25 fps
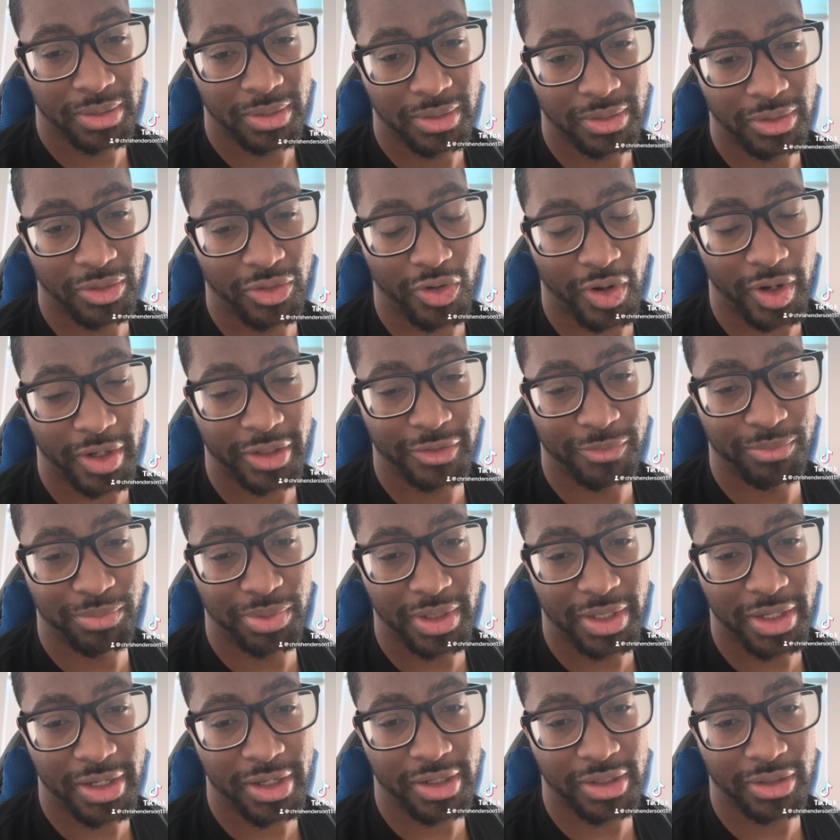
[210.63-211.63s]
Christ's
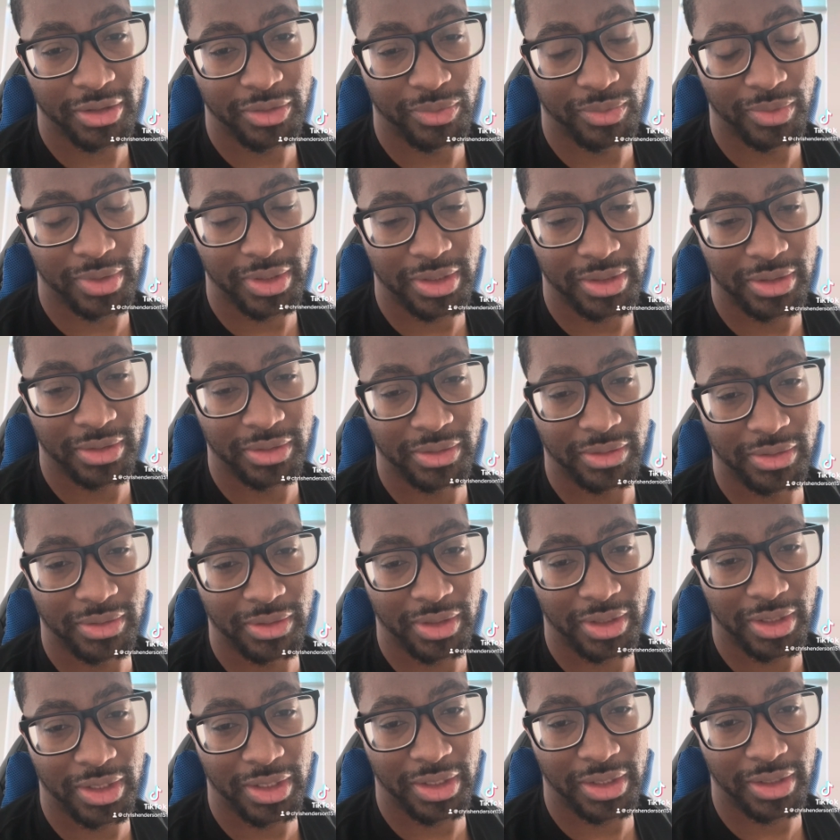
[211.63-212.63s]
blood is
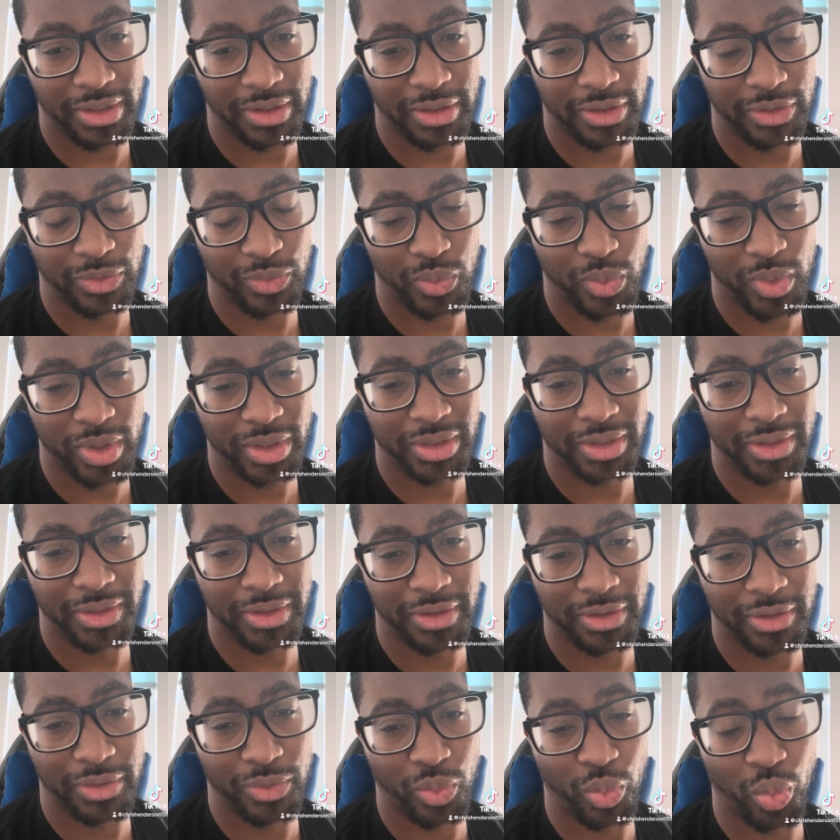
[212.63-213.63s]
what
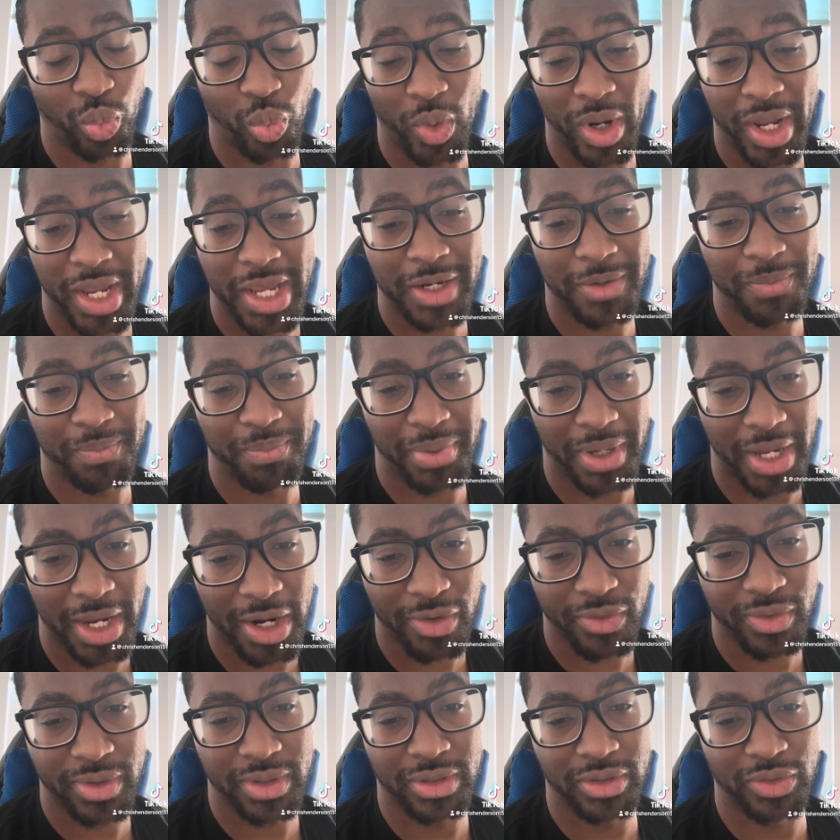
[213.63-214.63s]
the red
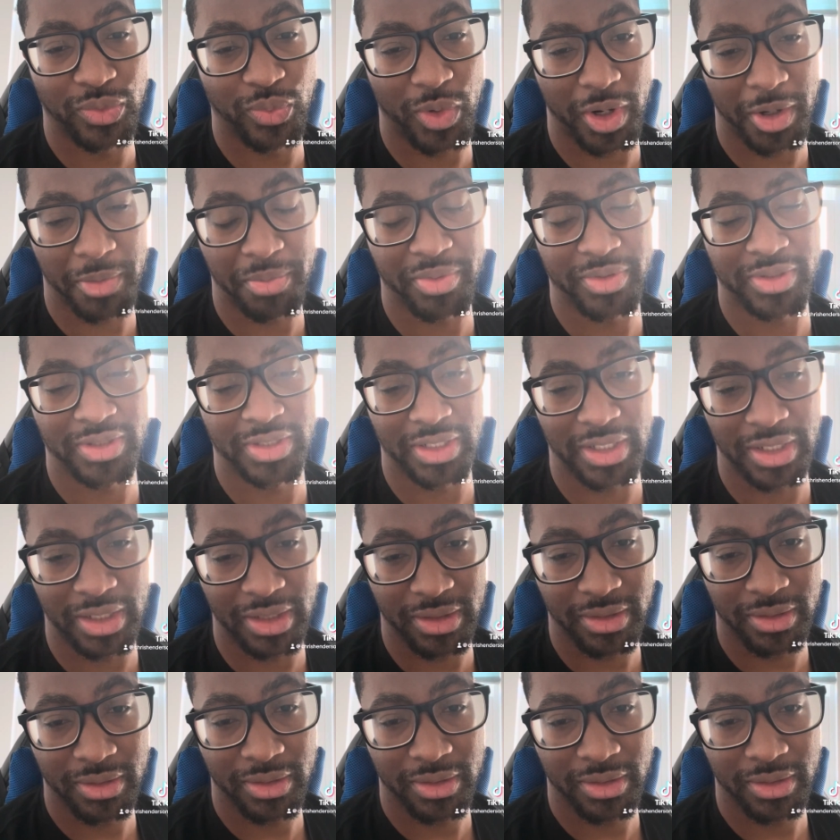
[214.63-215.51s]
berries represent